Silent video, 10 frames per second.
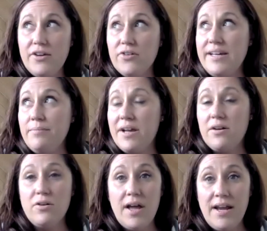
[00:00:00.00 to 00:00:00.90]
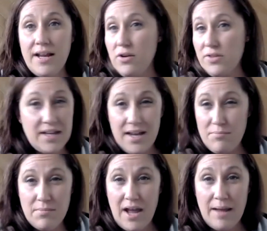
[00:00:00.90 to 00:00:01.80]
agree, Michael. And I don't think
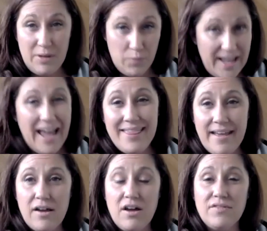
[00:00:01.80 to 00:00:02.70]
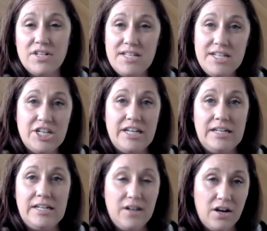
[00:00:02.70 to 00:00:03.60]
I mean, we had that conversation
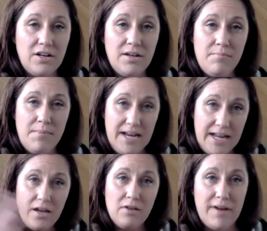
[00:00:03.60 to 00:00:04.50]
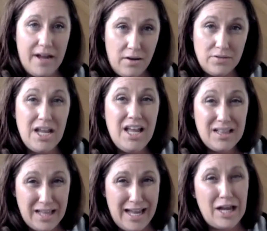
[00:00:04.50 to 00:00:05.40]
in our committee around
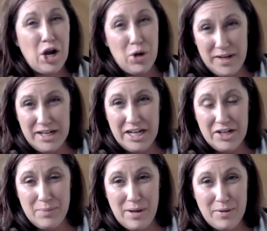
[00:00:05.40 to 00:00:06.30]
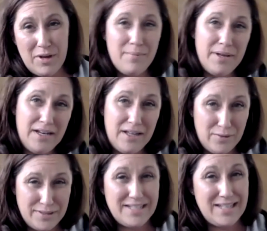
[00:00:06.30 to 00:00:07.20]
like, are we going to hear the public comment and
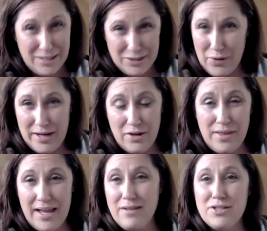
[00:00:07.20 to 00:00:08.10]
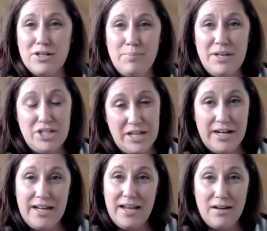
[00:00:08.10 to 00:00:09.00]
those kinds of things. So I know that Councilor
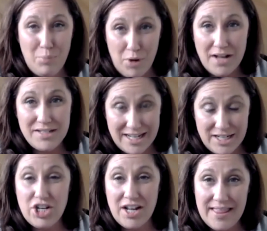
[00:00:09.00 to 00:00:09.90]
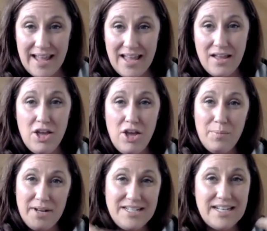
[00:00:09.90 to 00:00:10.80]
Pishinari kind of touched on that,
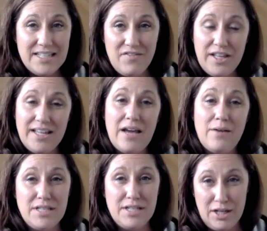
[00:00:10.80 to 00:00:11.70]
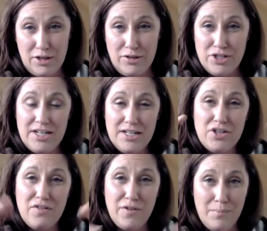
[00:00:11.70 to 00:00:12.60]
but it doesn't feel like that was a conclusion. And
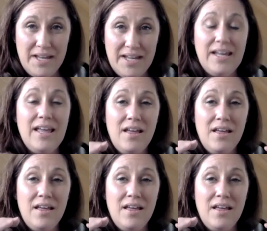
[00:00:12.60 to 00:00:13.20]
so for me,